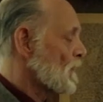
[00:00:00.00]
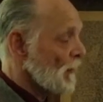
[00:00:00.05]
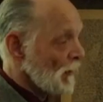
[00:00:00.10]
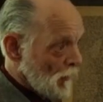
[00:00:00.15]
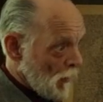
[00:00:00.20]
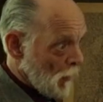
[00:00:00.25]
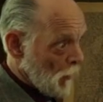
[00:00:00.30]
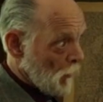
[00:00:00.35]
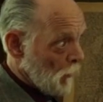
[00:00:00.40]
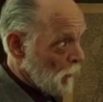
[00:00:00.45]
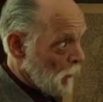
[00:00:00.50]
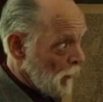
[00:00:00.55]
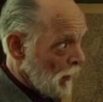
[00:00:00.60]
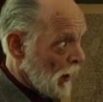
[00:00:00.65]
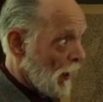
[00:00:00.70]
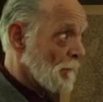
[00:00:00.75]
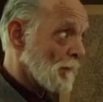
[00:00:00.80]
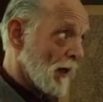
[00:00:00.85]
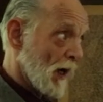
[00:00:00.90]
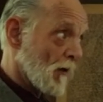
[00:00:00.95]
no,
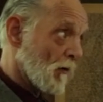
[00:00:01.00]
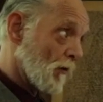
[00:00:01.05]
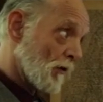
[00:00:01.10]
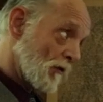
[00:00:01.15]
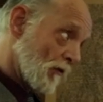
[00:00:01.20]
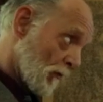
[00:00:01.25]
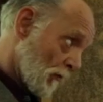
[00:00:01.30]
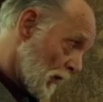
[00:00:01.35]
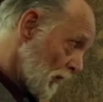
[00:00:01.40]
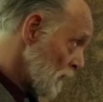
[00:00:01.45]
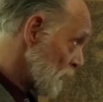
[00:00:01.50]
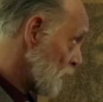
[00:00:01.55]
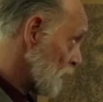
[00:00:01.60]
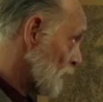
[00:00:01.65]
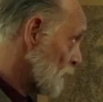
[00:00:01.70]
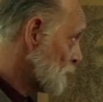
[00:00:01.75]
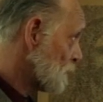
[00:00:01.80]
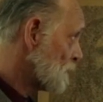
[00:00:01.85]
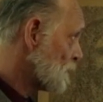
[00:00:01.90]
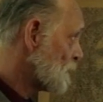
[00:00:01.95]
I'm not going to agree with you.
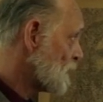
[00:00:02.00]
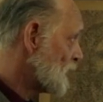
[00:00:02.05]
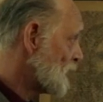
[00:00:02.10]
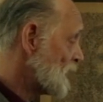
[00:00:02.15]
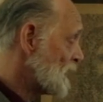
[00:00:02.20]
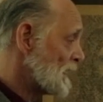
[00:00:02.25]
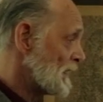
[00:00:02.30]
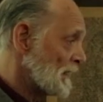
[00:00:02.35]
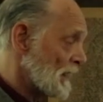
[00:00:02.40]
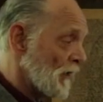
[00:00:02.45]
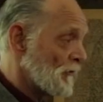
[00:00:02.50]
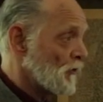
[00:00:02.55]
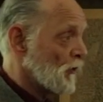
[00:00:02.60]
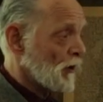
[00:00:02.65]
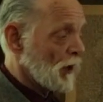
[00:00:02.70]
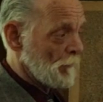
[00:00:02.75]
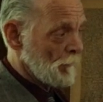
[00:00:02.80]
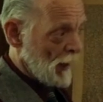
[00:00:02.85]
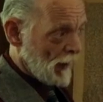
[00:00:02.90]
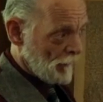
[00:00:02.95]
Unless you
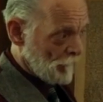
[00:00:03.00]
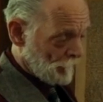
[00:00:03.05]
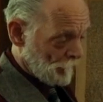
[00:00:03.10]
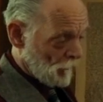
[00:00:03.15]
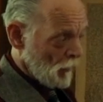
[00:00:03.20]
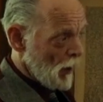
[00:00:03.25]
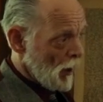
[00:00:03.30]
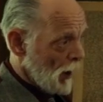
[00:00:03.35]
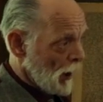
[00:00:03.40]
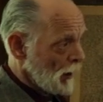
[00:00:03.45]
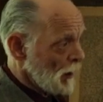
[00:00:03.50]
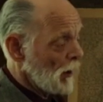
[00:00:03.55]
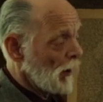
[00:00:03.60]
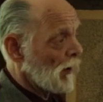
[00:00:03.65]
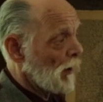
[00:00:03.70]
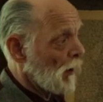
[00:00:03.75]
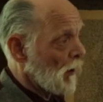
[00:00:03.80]
can make a frog